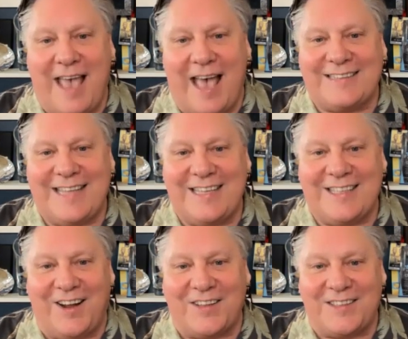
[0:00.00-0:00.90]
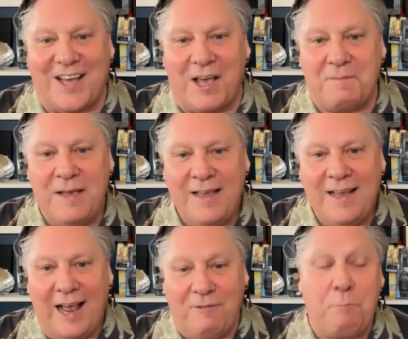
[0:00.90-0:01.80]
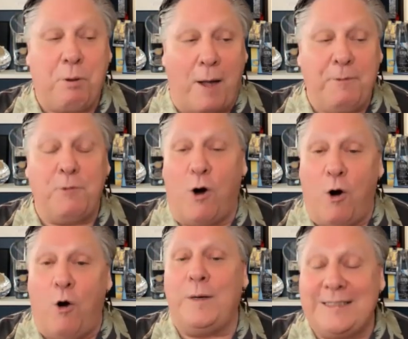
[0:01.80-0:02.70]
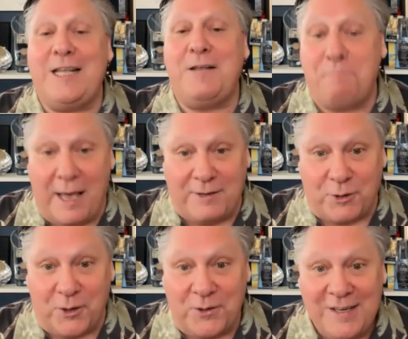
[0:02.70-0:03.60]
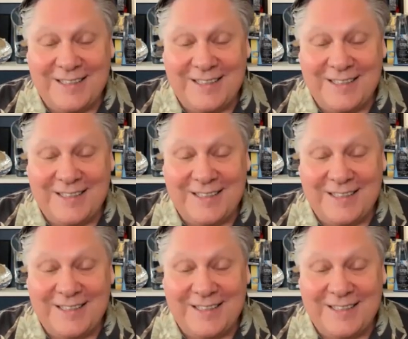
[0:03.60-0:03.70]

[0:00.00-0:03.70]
gas station all the time, and they probably will always need petrol.